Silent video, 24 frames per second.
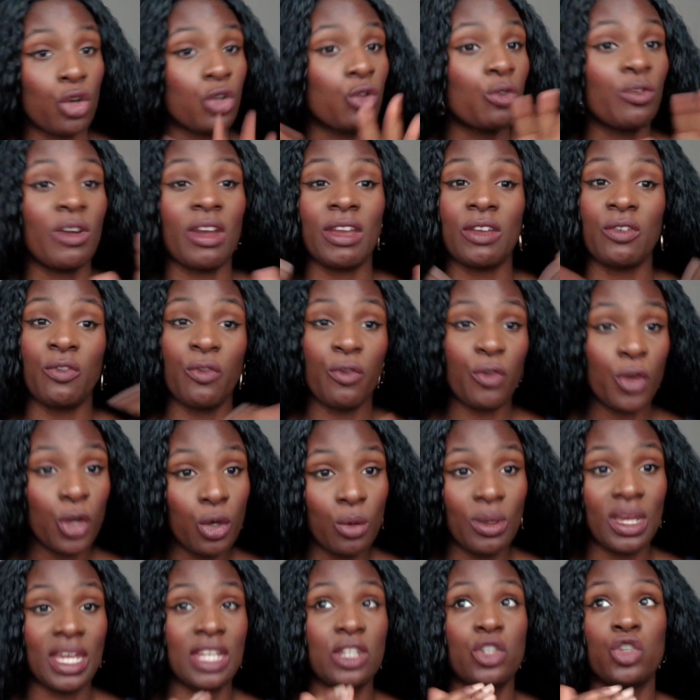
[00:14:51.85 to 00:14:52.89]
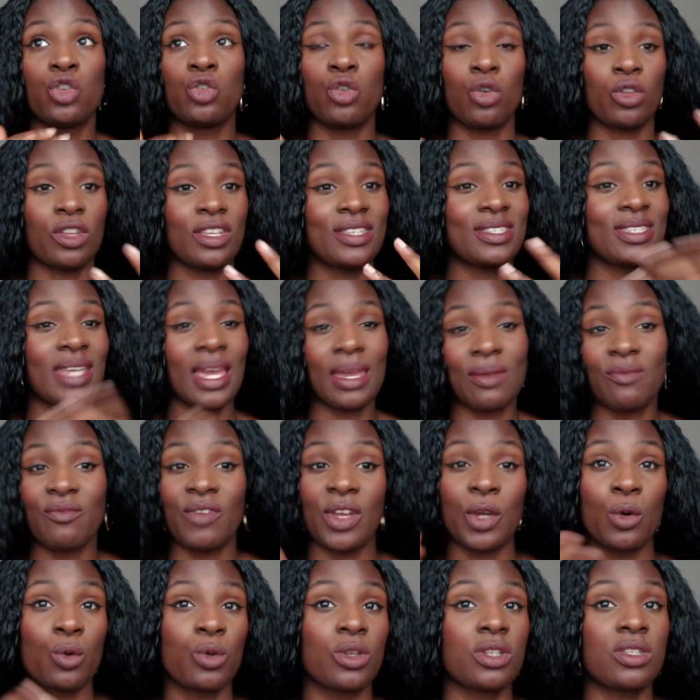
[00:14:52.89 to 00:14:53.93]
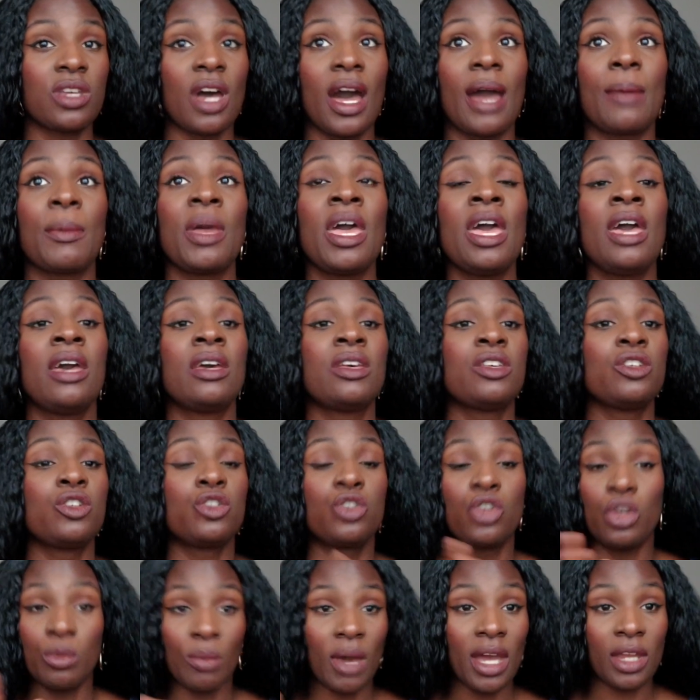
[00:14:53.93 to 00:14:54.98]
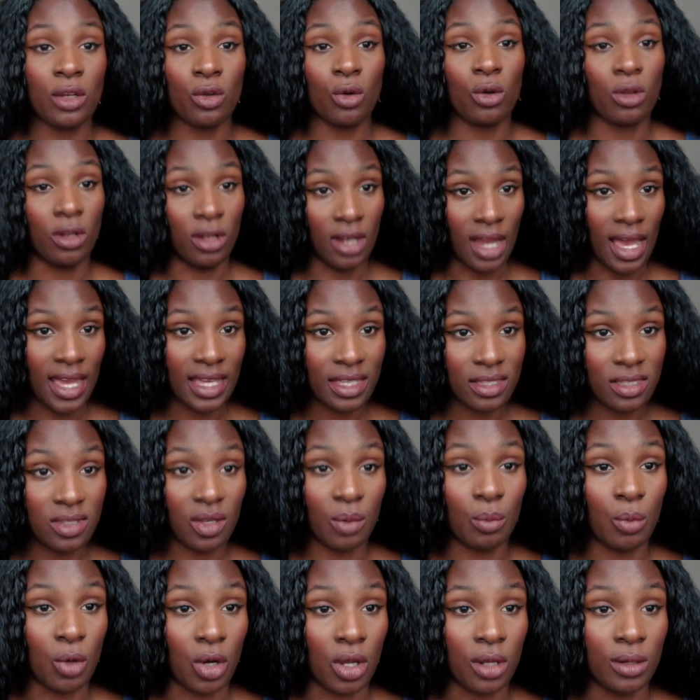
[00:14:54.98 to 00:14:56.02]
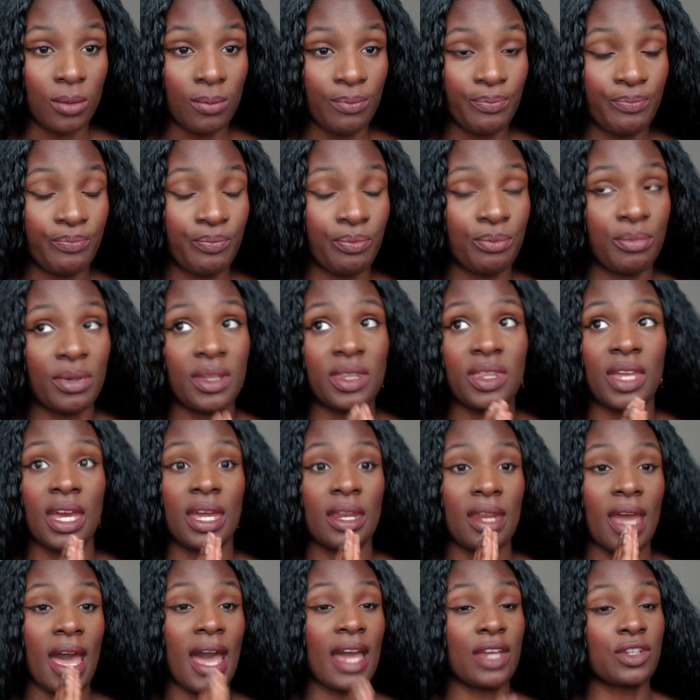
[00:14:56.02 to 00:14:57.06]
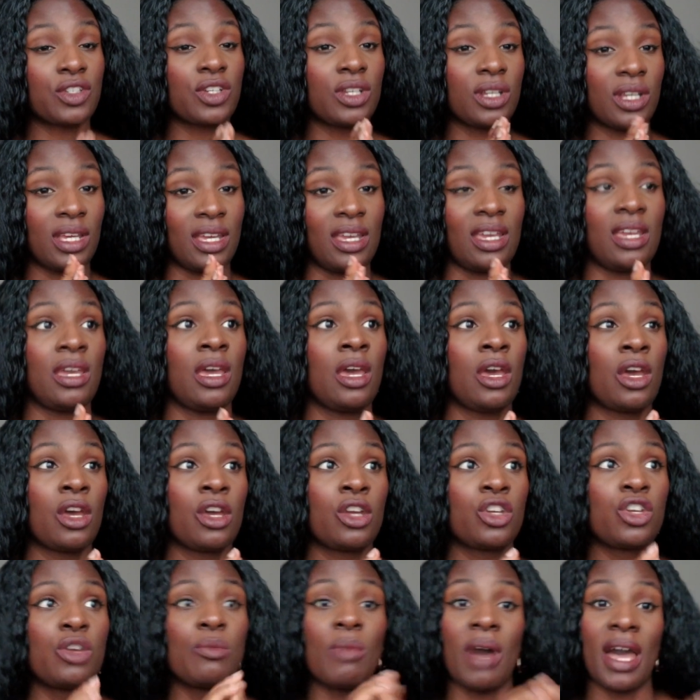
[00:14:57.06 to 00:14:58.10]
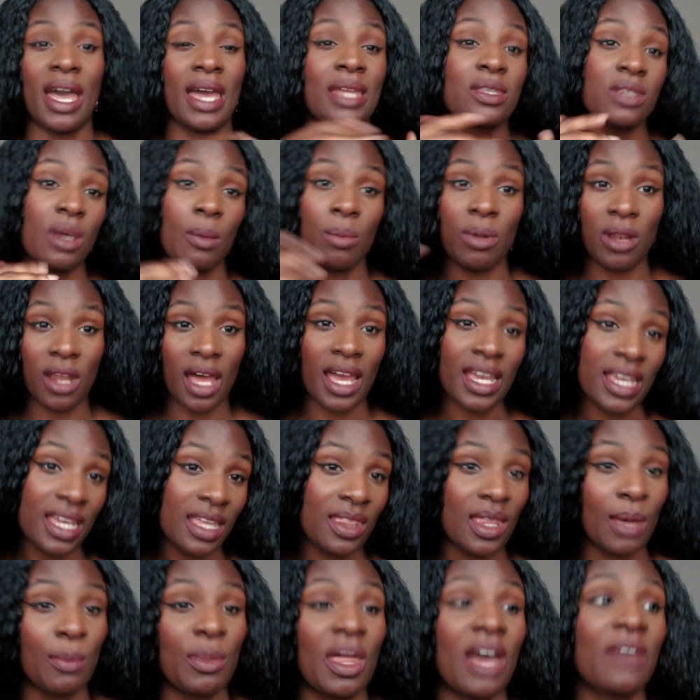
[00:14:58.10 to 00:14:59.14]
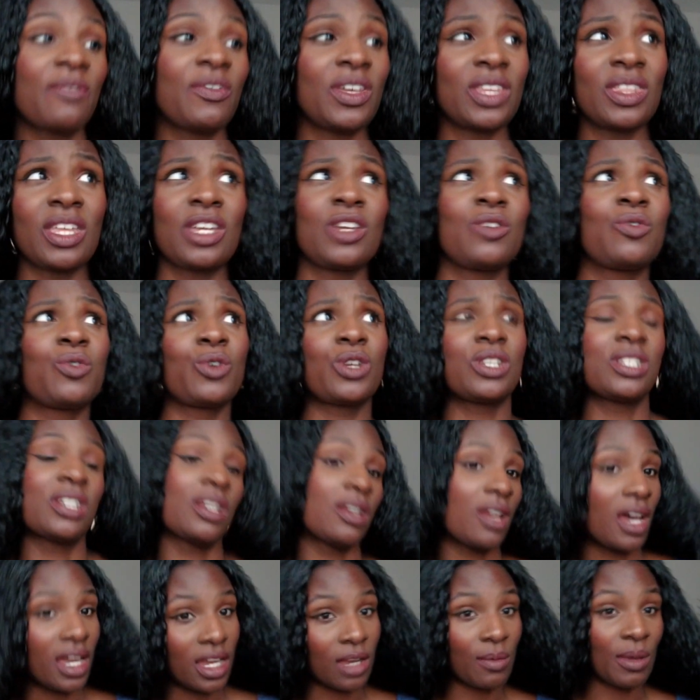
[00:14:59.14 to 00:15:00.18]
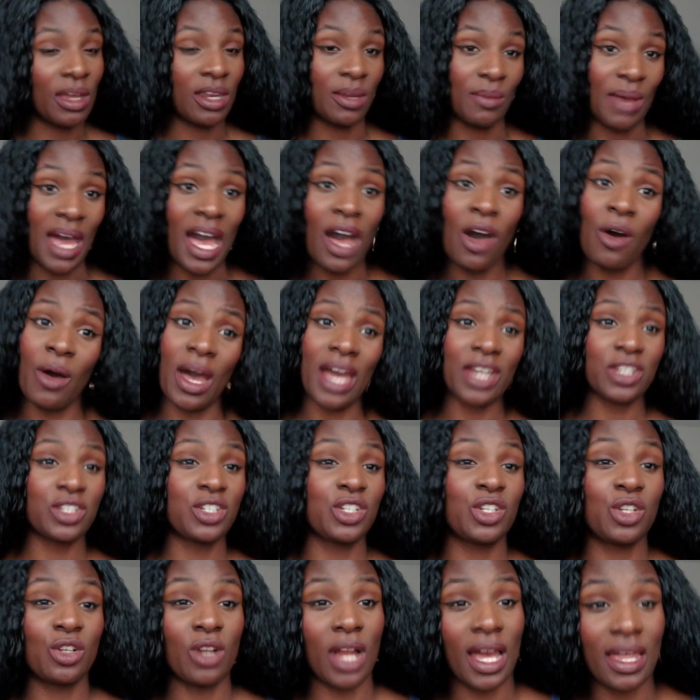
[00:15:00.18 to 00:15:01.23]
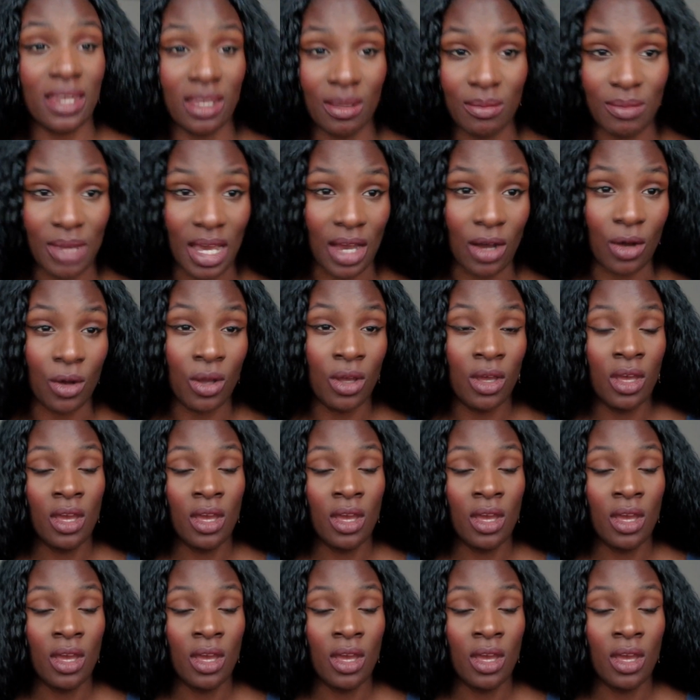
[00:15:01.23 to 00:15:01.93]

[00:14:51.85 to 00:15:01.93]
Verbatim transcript: You're very fluid. You're not the same thing all the time. You might not like someone, but then actually you might end up liking them. That thing that you thought you didn't like about them, oh, actually you like them now.